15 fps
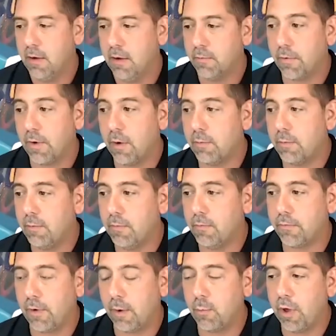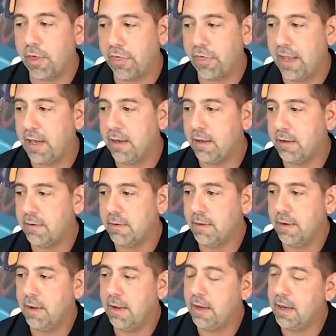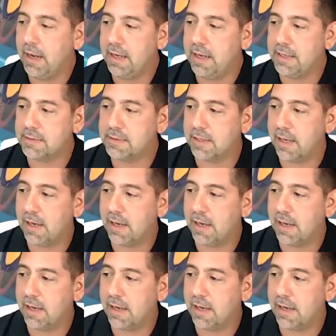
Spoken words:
from within is